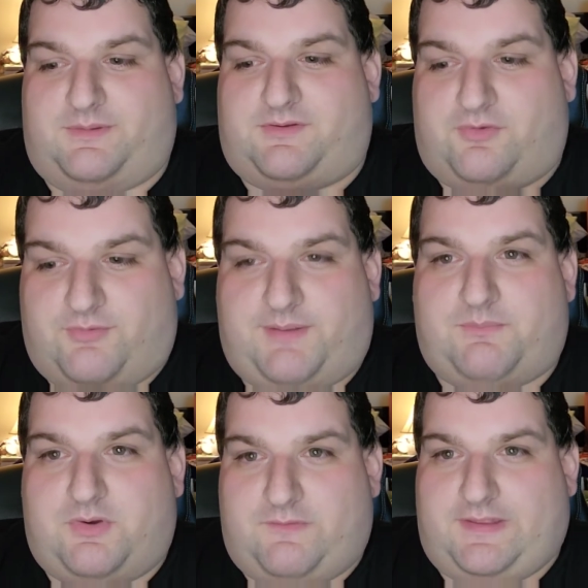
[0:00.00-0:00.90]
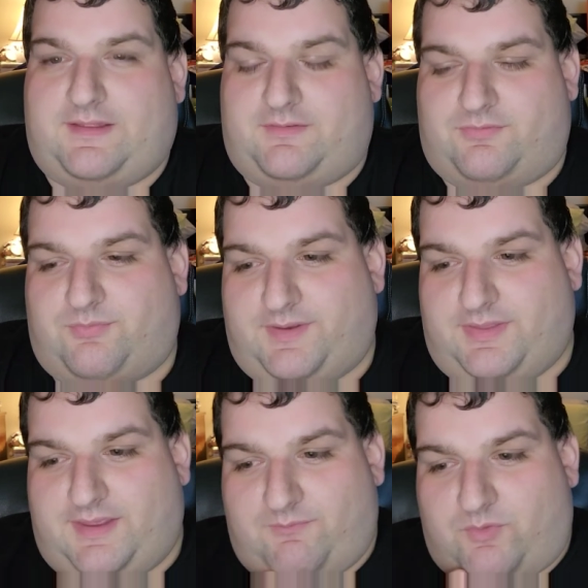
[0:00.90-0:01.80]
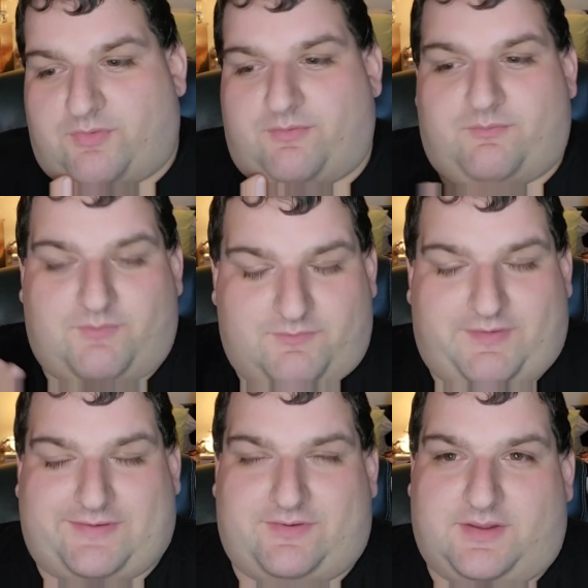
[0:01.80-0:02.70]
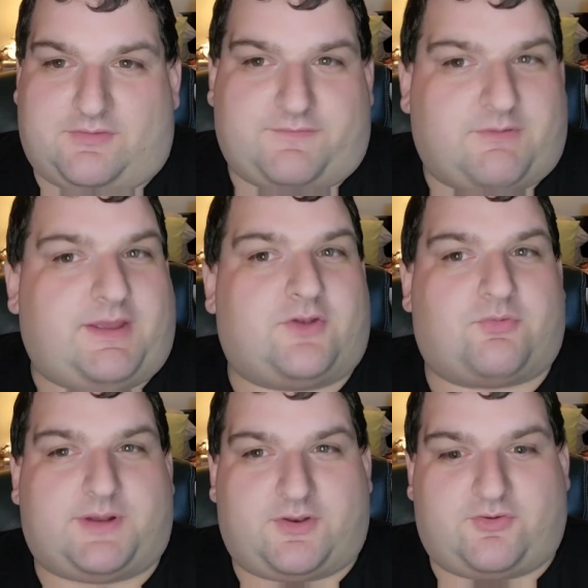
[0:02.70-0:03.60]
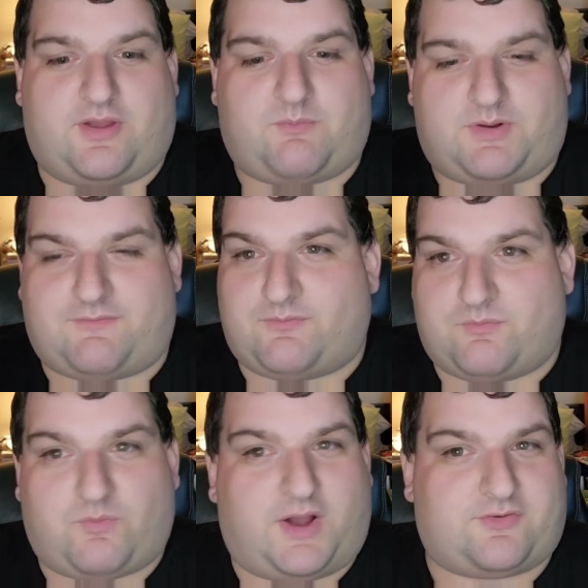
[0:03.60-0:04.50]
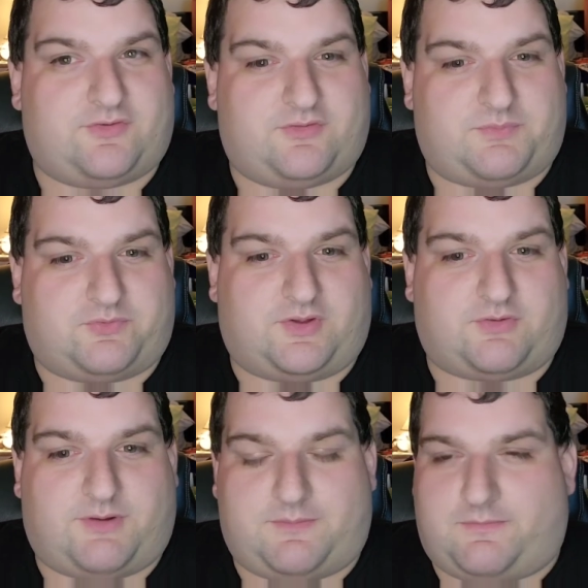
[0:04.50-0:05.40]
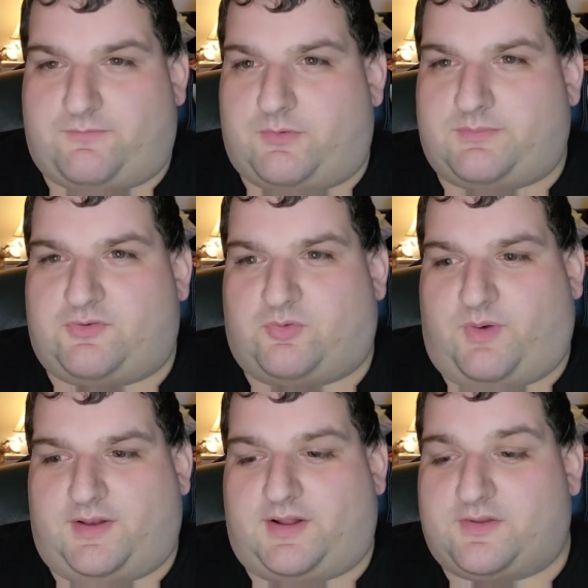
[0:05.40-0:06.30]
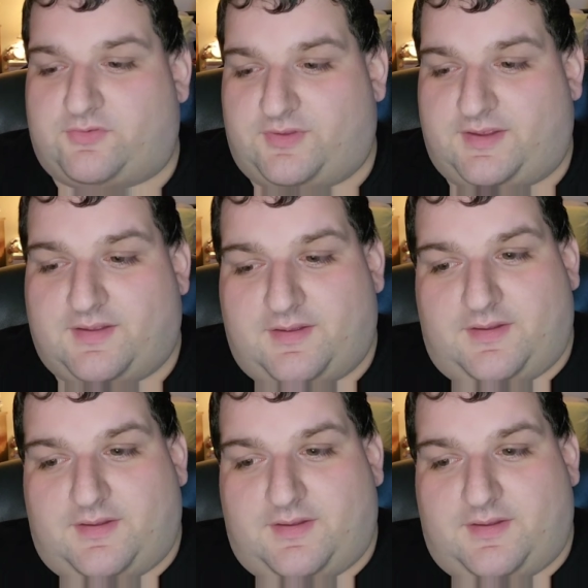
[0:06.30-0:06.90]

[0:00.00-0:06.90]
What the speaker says: It's a great movie that's really worth watching. It's a very underrated gem, one of Washington's most underrated performances, quite honestly.